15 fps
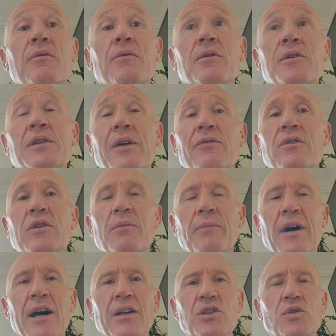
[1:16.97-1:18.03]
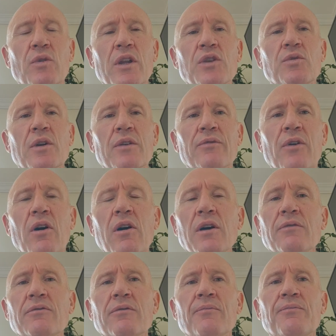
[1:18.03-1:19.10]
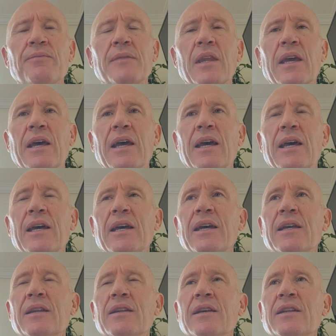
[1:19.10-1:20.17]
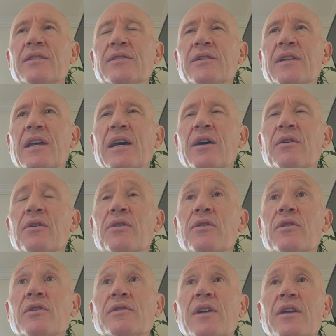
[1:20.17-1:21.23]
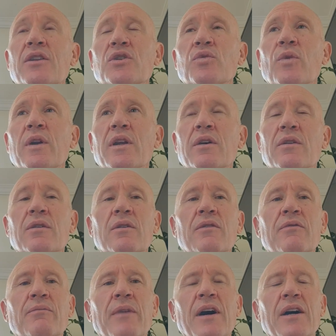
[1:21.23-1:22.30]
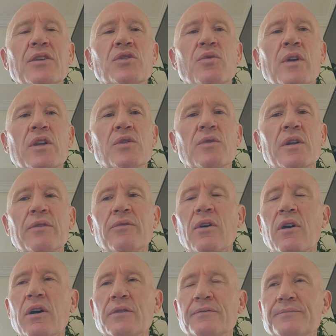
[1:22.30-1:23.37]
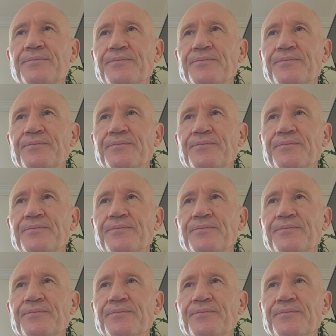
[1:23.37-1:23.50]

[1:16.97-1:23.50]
7th of March 2025, and it's now Thursday the 20th of March 2025.